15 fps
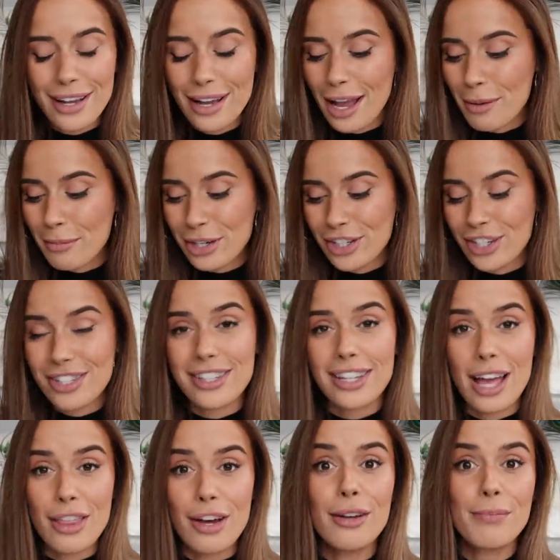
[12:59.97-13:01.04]
get my shoes
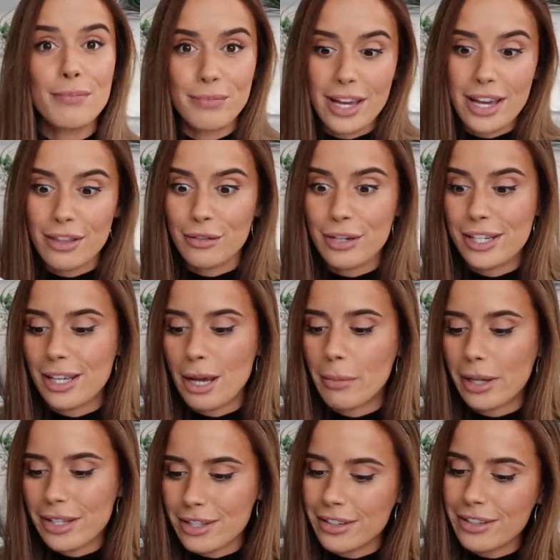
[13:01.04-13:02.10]
together hit the reset
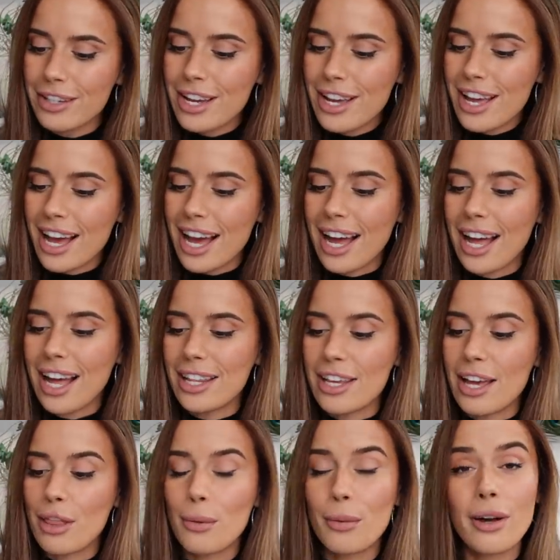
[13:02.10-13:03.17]
button and
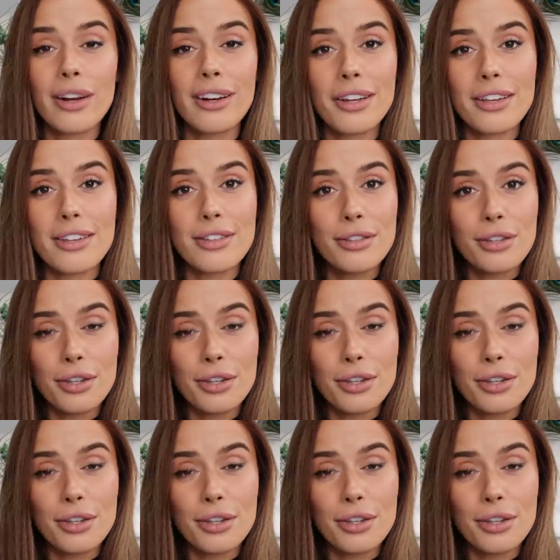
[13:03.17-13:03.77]
the other one is